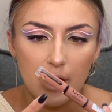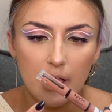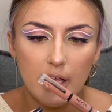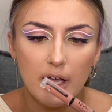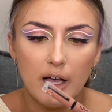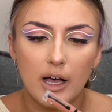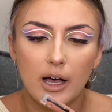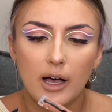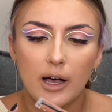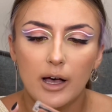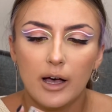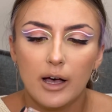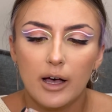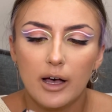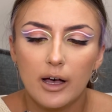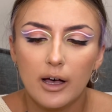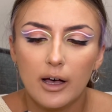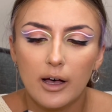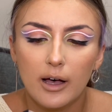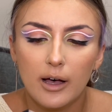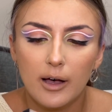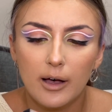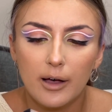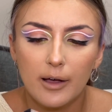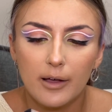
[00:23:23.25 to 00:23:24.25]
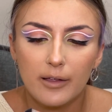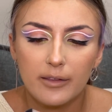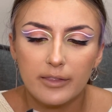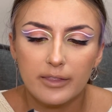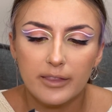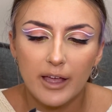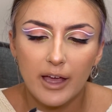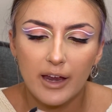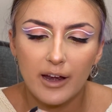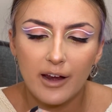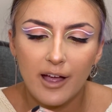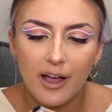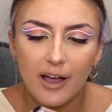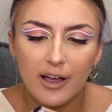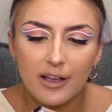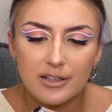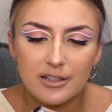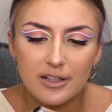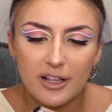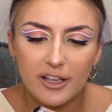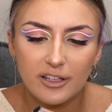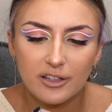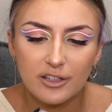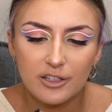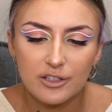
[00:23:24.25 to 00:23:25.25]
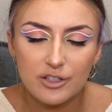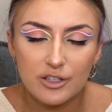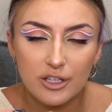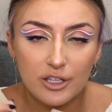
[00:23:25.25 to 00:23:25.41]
that has like this